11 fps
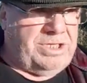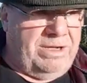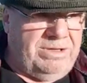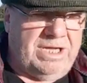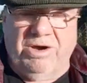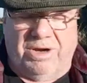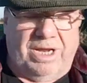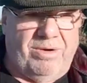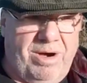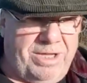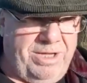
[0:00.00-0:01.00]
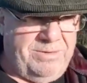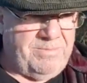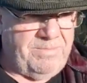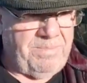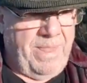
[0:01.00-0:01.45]
So you're not going to argue,
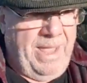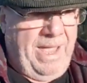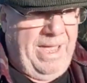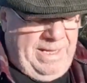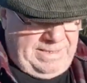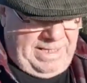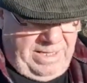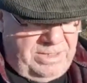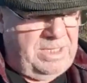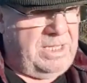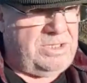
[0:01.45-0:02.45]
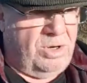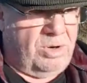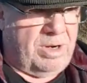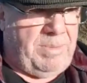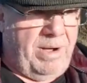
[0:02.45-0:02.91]
and the
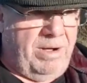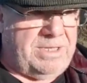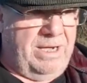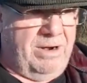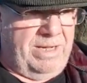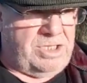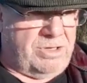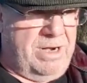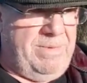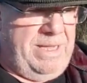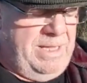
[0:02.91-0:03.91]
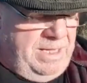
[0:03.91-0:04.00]
Tory party are extremely